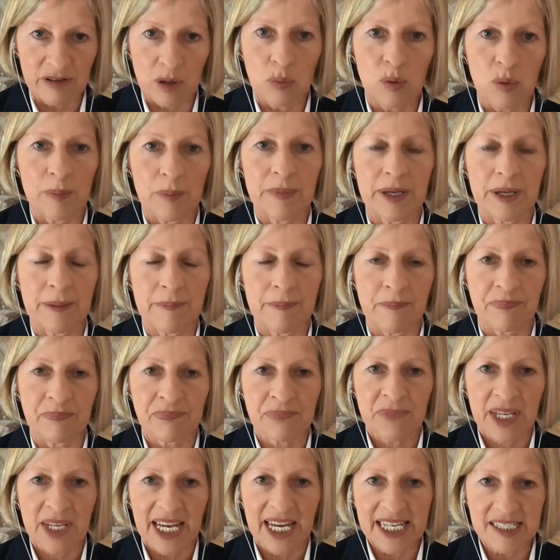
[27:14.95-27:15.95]
a woman
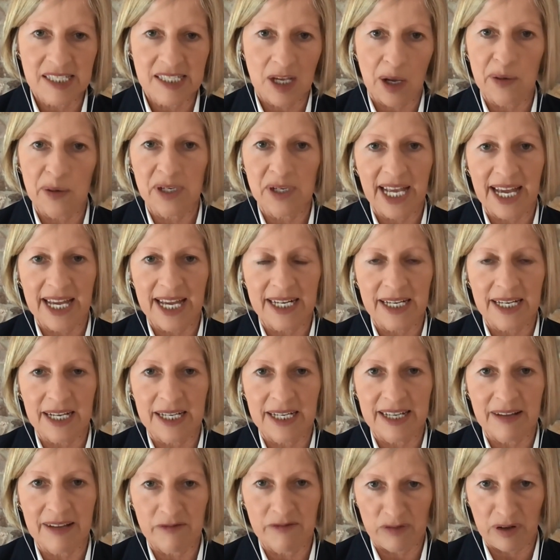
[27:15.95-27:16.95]
is going to get
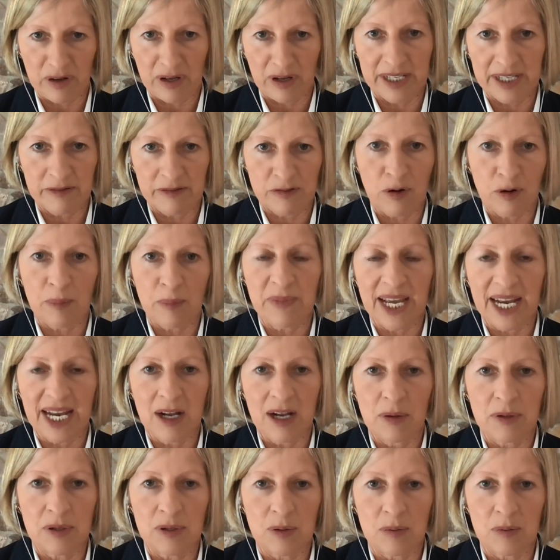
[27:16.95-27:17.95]
an invite from their
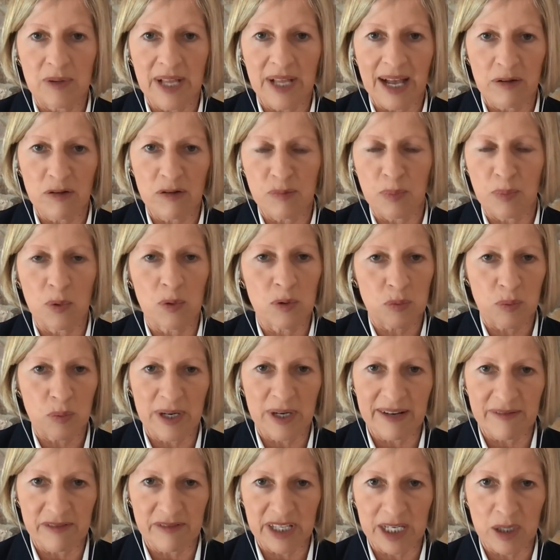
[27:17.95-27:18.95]
local health board,
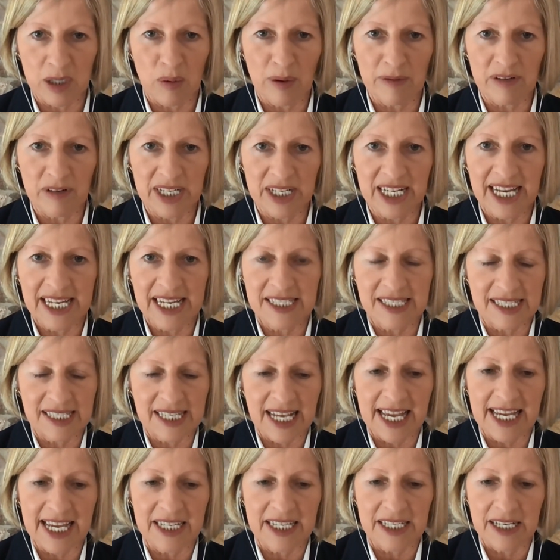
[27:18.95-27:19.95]
whatever the equivalent is,
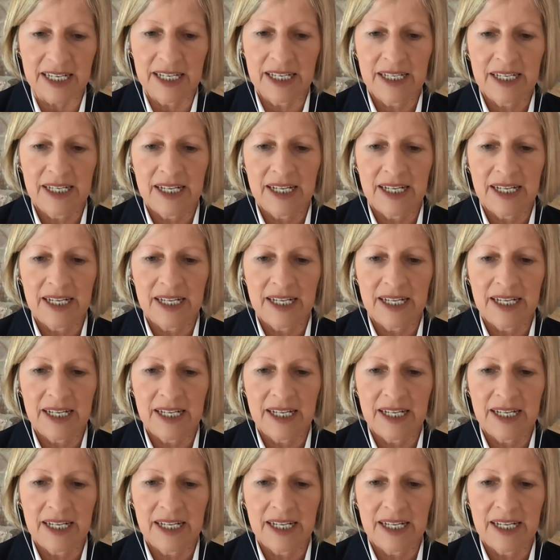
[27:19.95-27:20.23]
saying,